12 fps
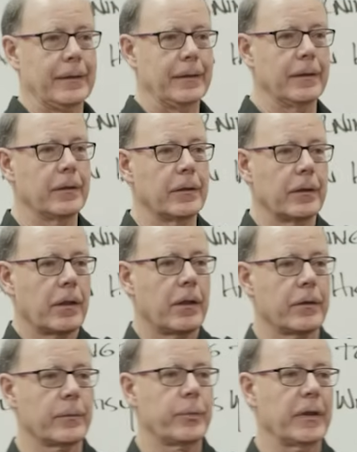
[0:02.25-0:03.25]
here are
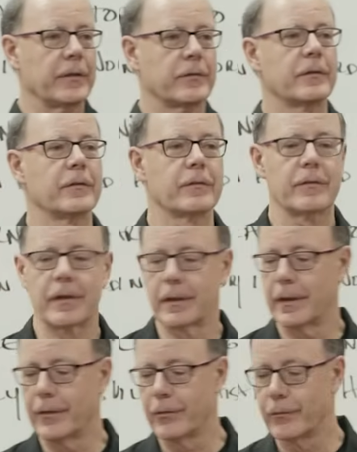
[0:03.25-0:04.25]
all the places that
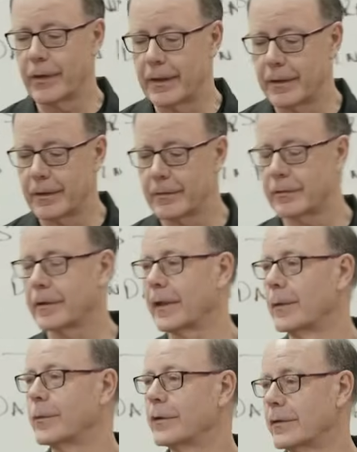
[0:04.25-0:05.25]
have invited us to
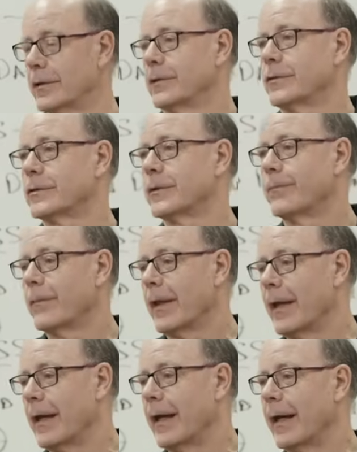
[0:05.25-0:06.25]
come and teach.
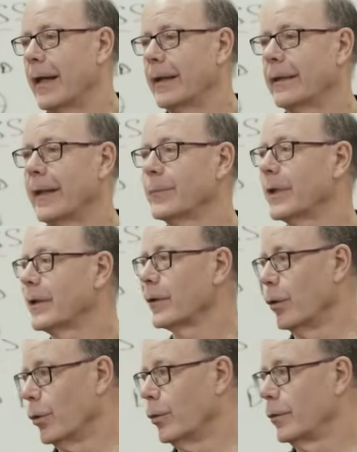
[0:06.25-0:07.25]
And I'm getting
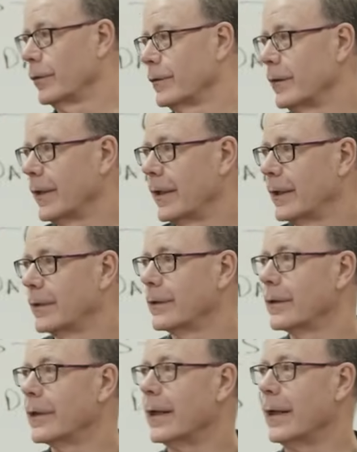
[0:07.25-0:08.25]
old,
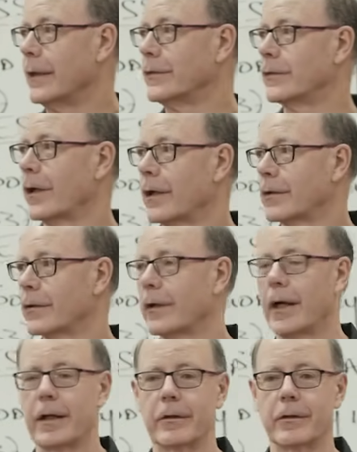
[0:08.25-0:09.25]
and it's harder and
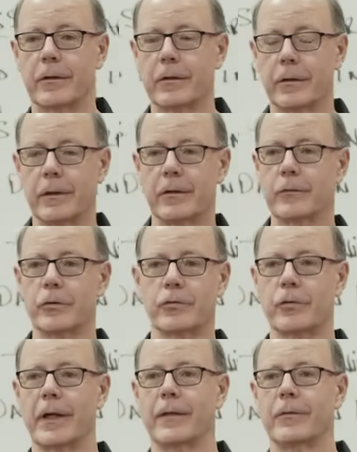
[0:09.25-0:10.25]
harder, you know, to
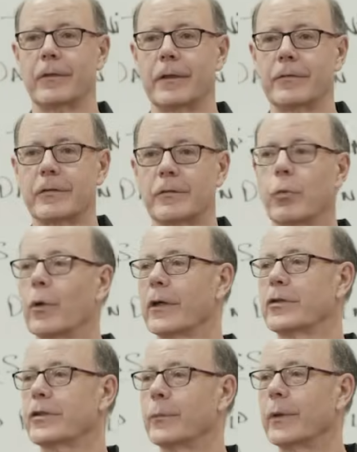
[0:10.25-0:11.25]
travel. I said, where
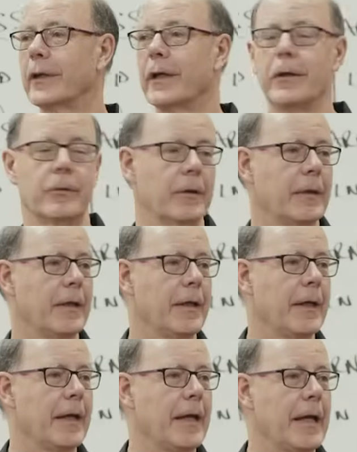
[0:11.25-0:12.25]
should we go?
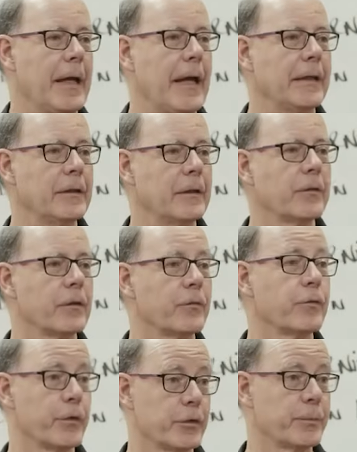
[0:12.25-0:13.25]
And you know the
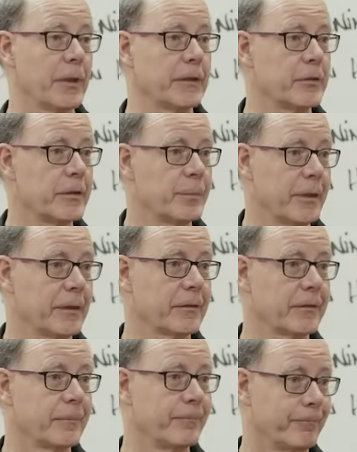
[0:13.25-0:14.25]
first place she
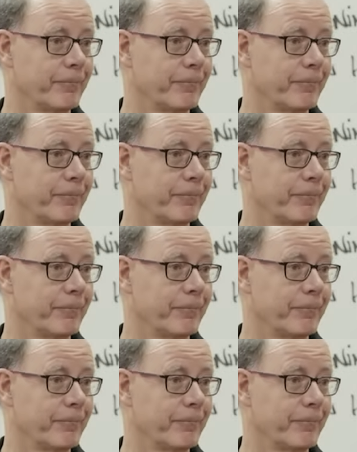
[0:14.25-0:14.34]
picks?